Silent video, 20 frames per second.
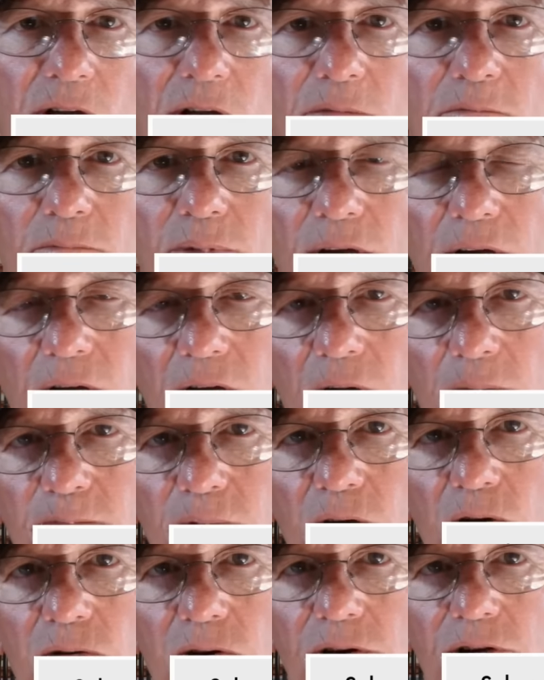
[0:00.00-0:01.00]
and pick it
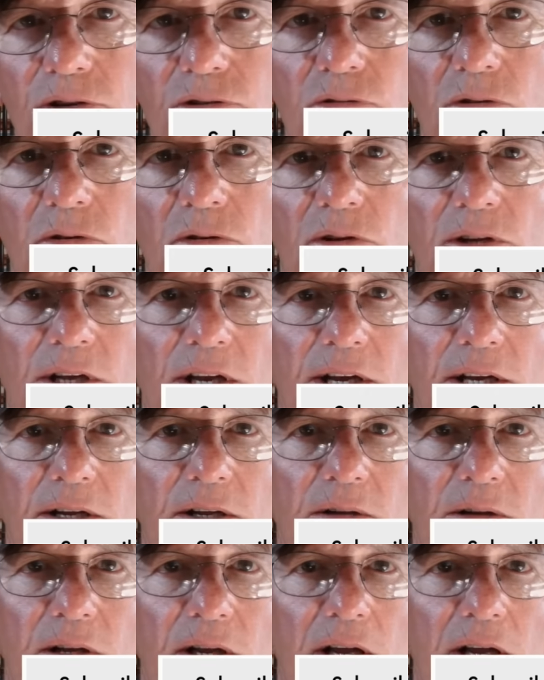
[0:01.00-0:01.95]
up, go on a troll again in